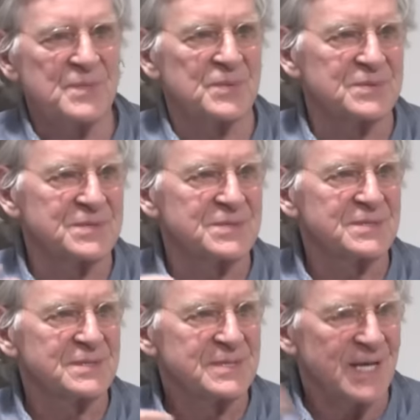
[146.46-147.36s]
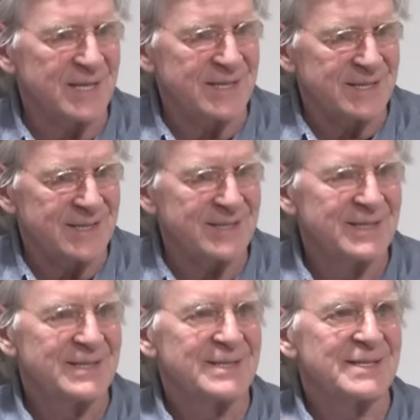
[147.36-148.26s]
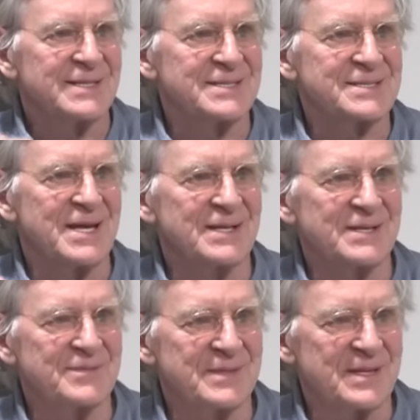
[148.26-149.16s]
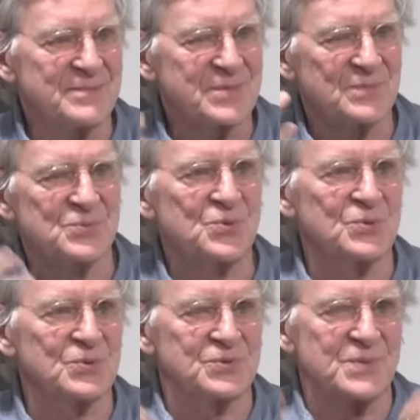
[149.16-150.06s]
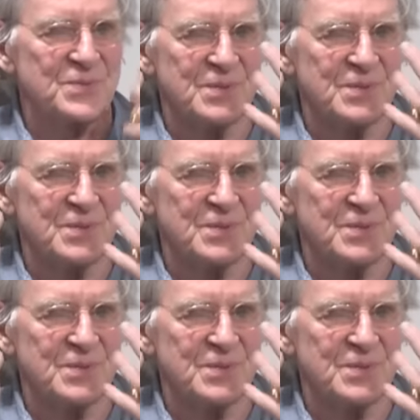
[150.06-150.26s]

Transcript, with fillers: people's psyche. He's giving them some tools with